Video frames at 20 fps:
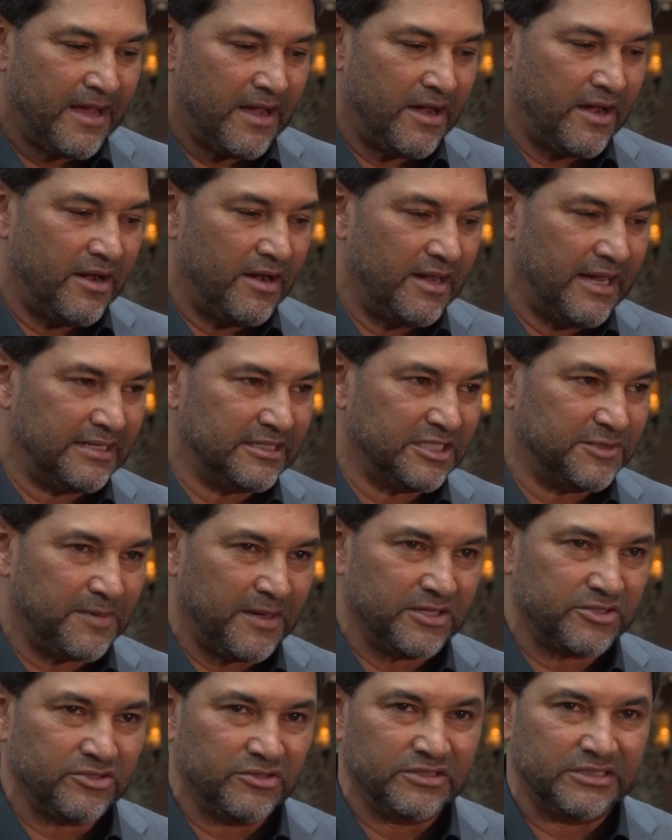as a
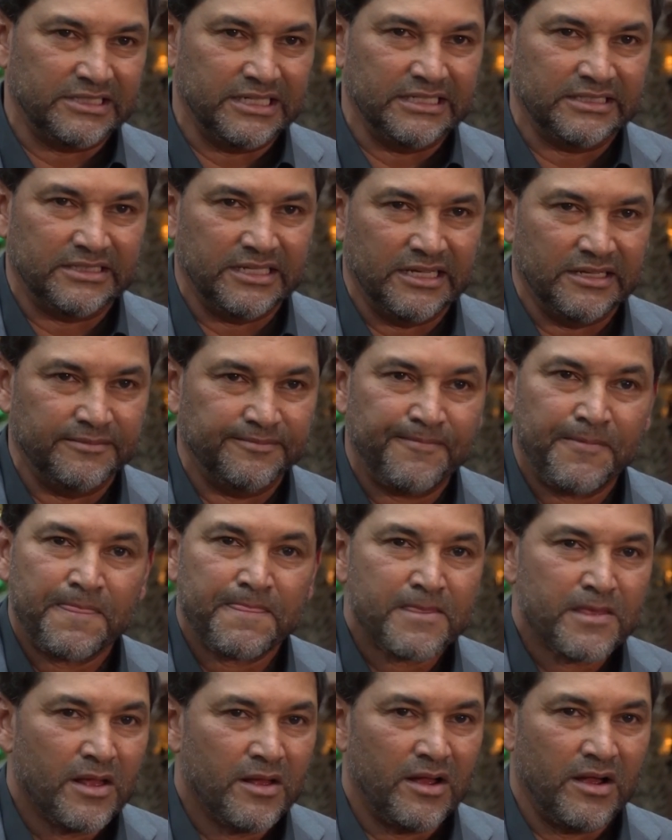special assistant.
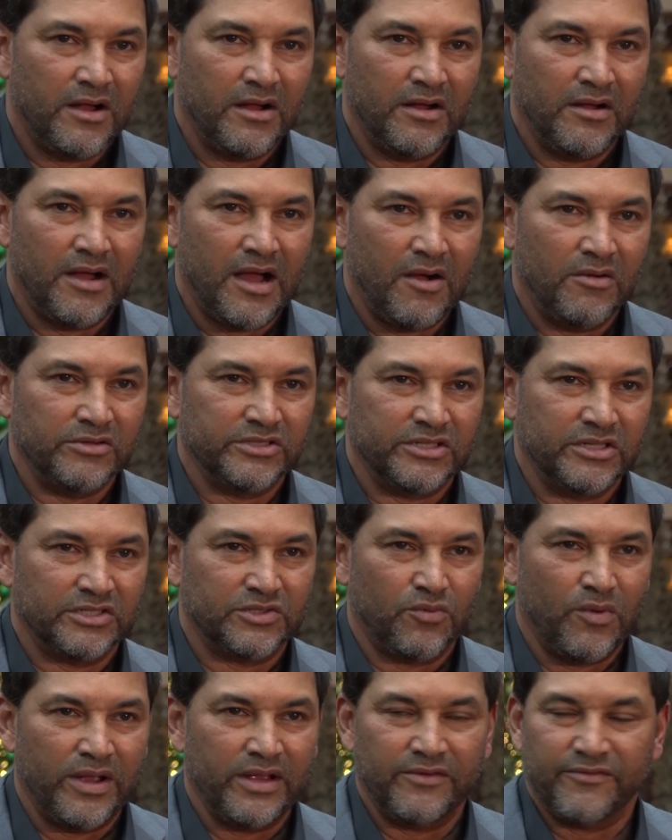I was
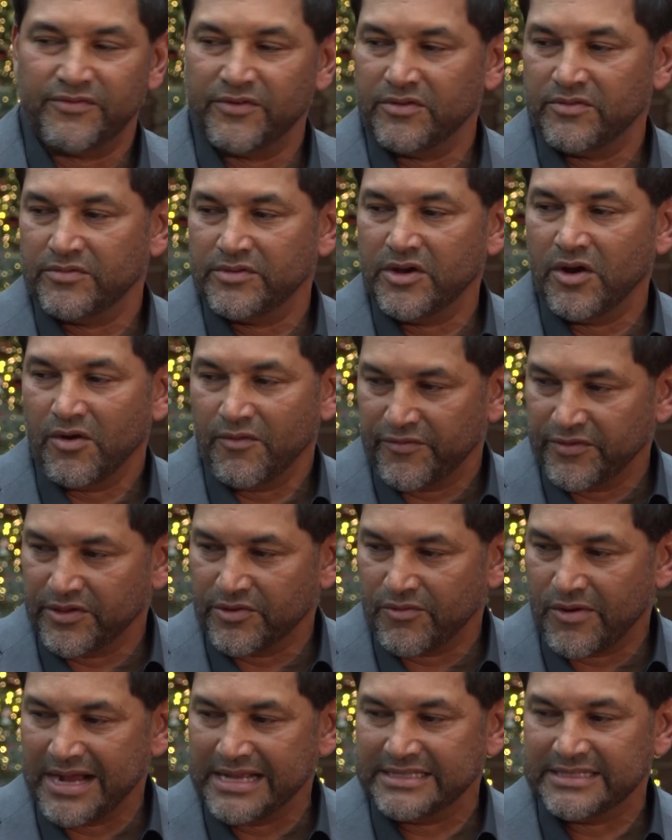just waiting for
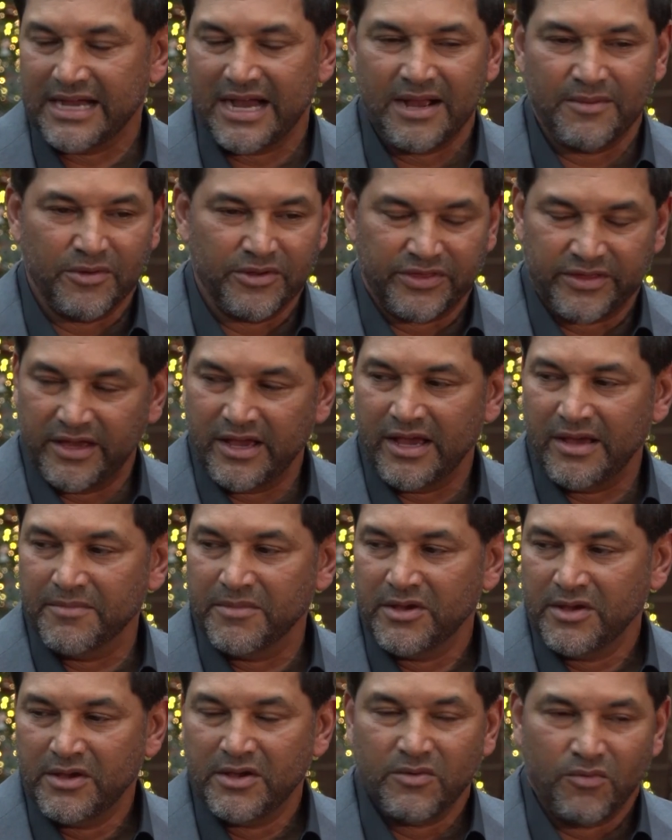the right time with him
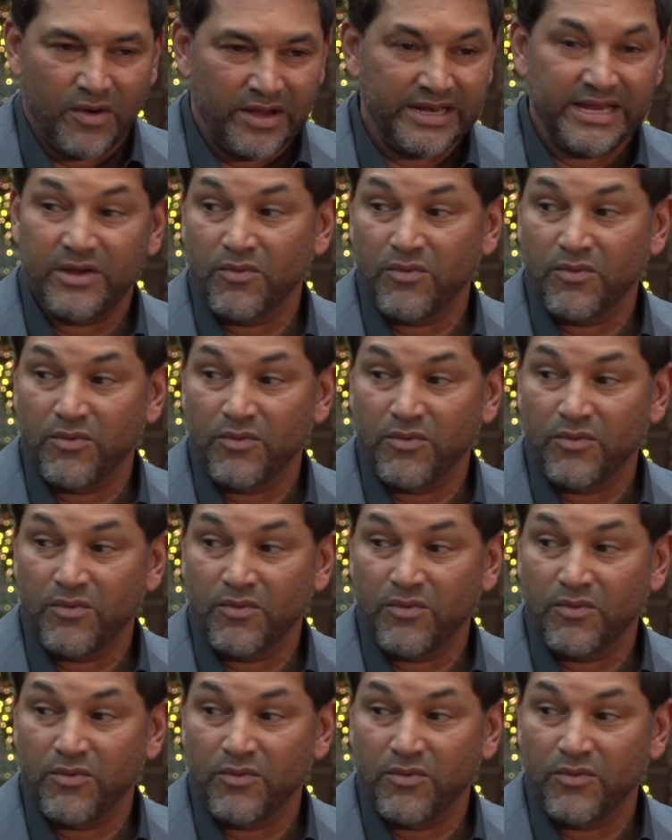when